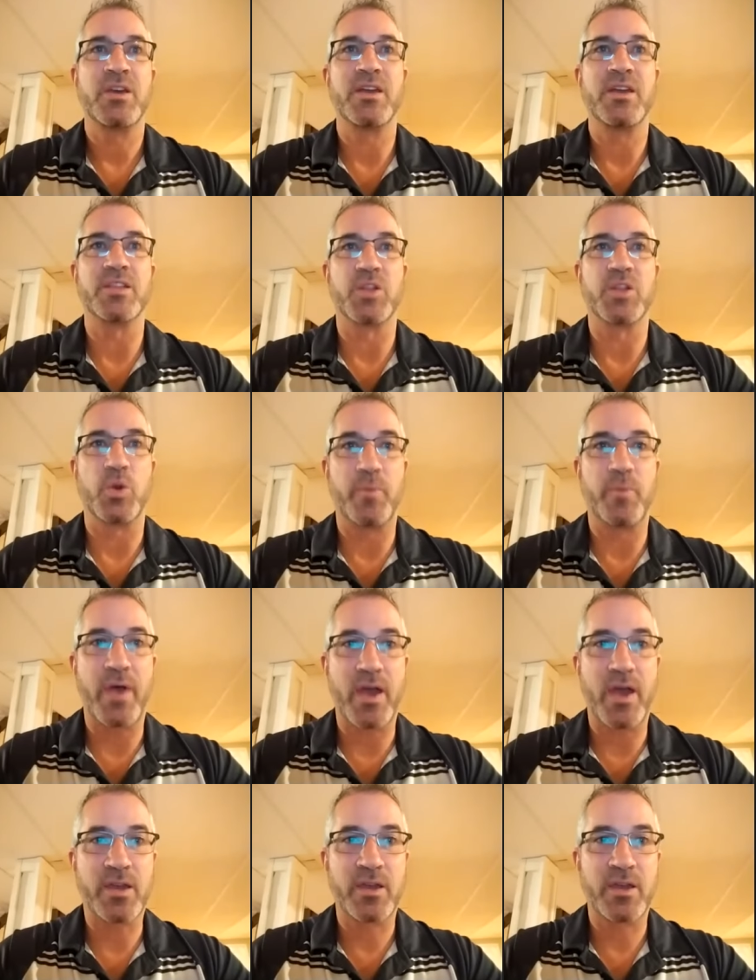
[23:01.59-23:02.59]
and low
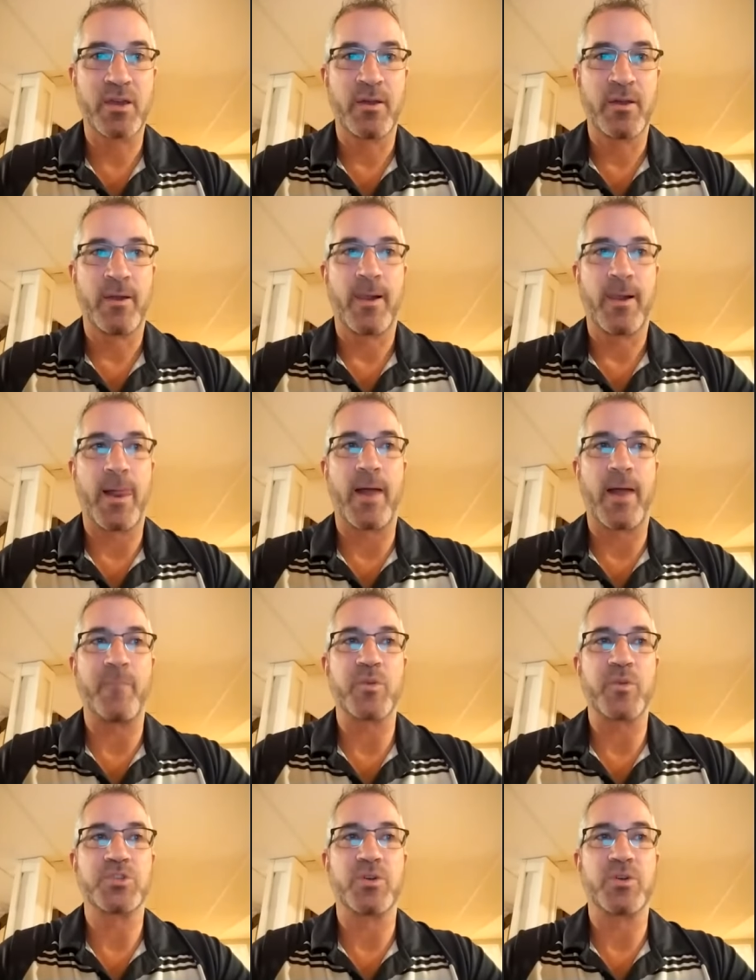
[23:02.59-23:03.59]
back. Um,
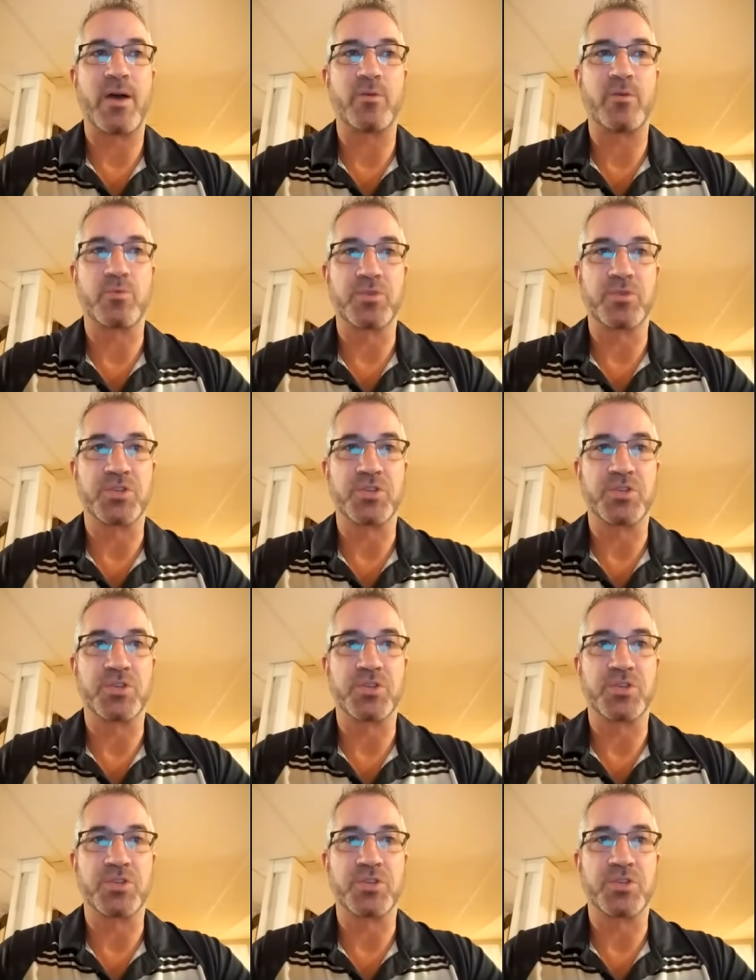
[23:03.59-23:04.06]
so I would really